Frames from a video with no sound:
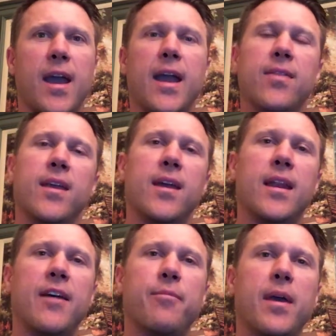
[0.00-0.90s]
and
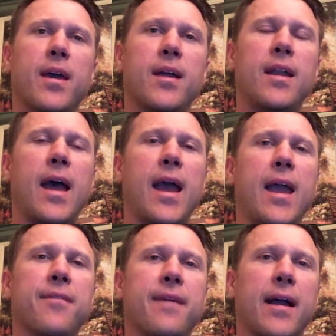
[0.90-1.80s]
then have been
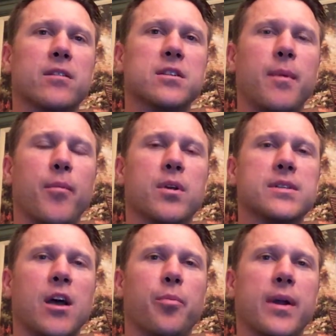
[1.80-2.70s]
a faculty member at
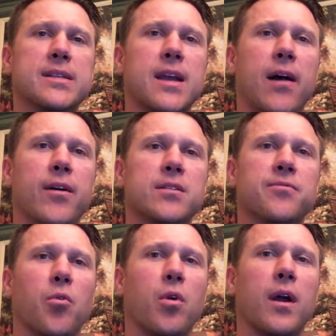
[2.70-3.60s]
South Plains College
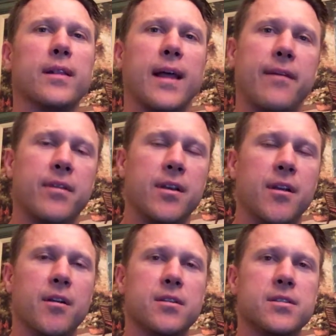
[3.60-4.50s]
for 11
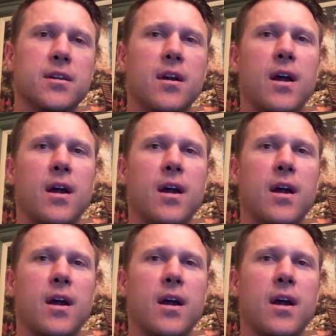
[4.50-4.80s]
years.